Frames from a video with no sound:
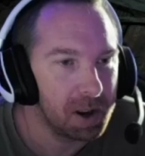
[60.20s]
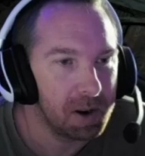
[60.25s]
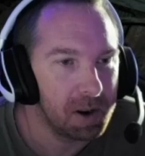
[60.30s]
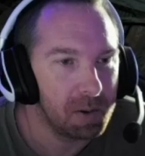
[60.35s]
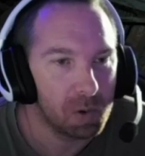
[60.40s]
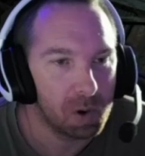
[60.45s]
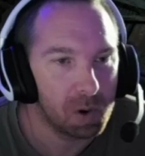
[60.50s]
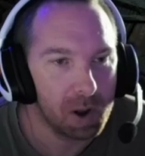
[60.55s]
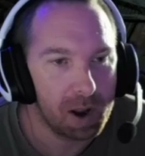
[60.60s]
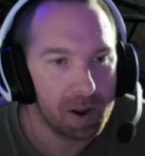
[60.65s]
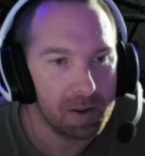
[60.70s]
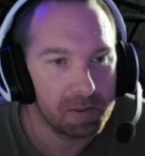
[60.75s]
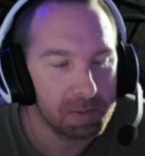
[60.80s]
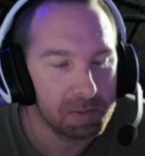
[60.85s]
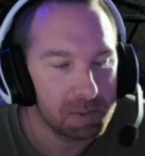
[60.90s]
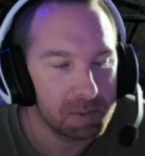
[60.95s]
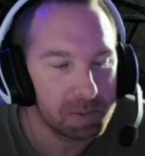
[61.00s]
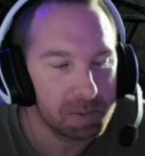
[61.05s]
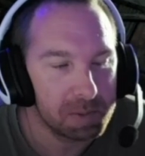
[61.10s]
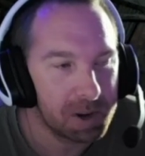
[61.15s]
we'll have some
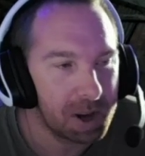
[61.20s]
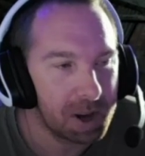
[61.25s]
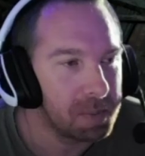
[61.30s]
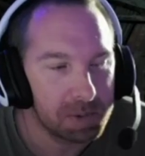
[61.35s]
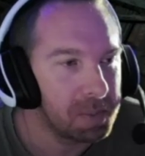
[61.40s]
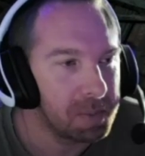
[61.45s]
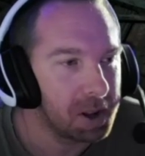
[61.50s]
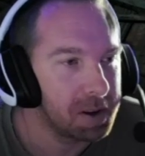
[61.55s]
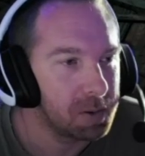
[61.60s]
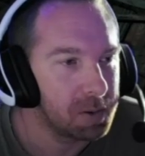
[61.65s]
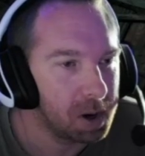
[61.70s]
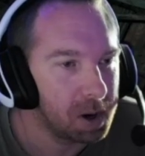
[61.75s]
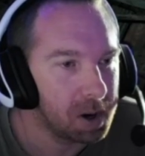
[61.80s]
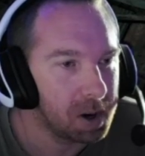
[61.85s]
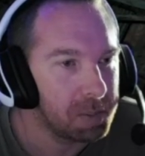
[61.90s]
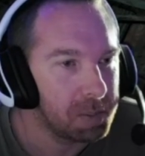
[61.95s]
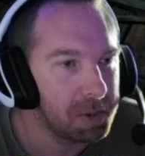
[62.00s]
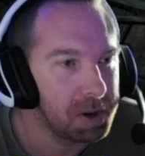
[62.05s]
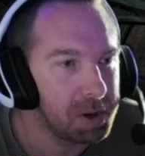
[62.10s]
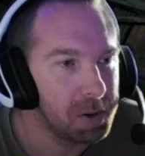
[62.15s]
gameplay as well. I'm
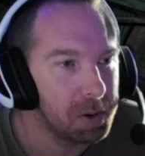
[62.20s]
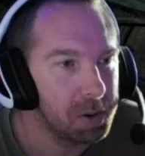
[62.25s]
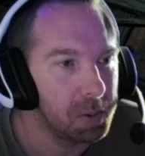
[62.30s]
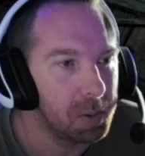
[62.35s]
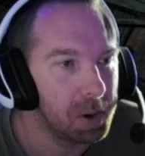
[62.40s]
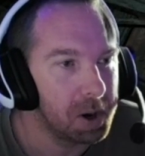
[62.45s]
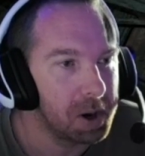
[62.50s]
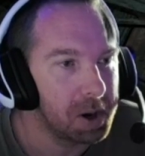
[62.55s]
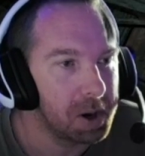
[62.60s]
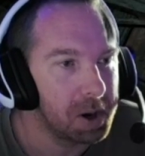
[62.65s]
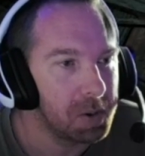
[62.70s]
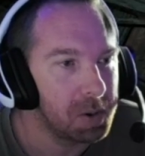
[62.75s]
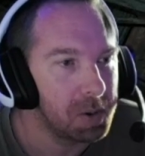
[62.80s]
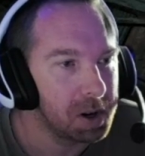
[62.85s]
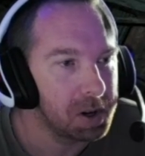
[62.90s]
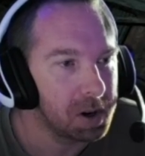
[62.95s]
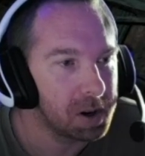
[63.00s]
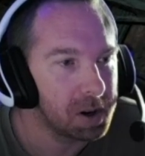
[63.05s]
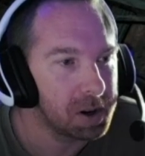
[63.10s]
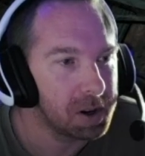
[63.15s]
gonna do a raid with y'all
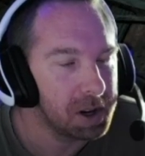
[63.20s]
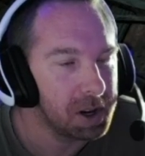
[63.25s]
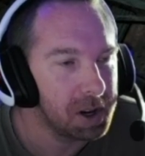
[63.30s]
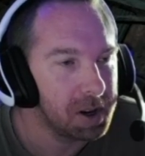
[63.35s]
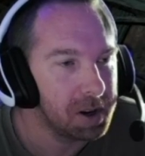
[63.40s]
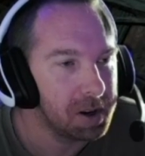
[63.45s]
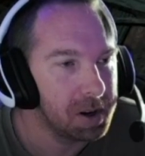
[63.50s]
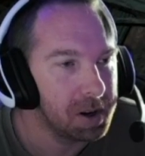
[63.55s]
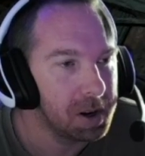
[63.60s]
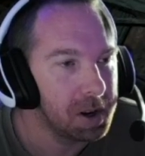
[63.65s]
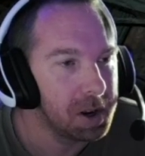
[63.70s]
at the end.